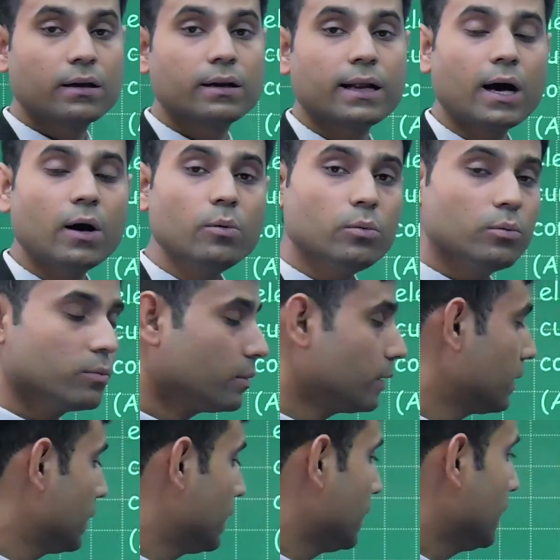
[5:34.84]
Now
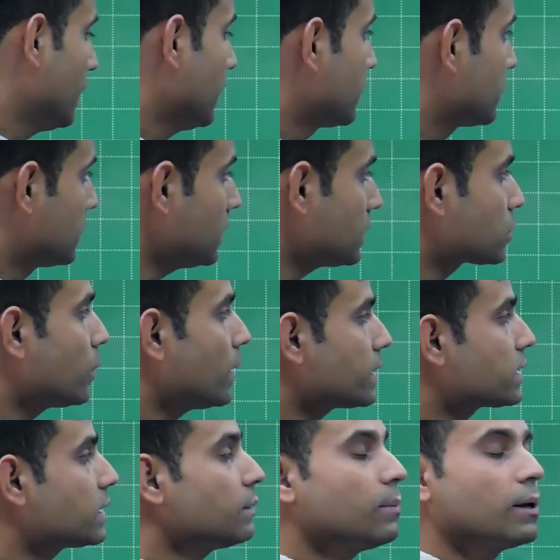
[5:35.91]
this
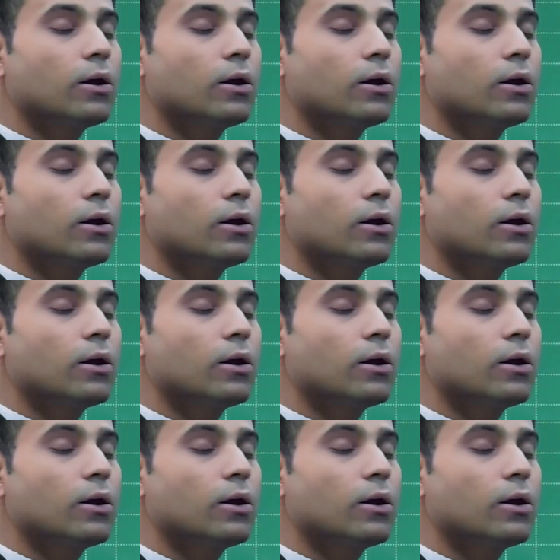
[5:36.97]
question